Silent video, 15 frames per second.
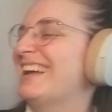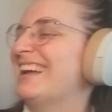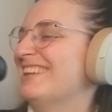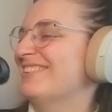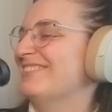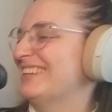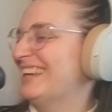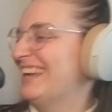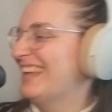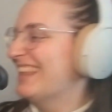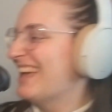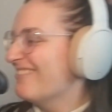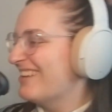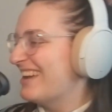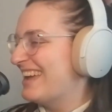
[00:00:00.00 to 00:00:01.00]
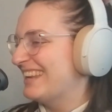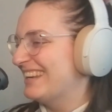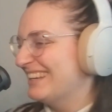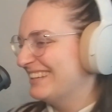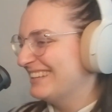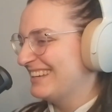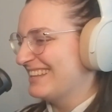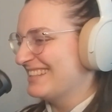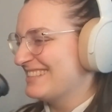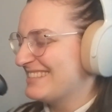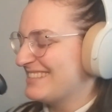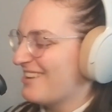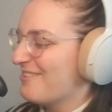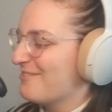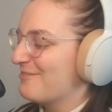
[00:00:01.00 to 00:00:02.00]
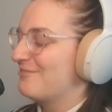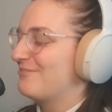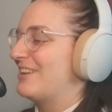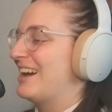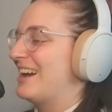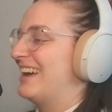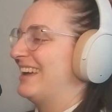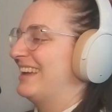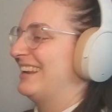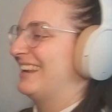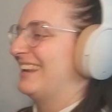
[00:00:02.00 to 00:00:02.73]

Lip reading: I love it. I love it. It's so fun.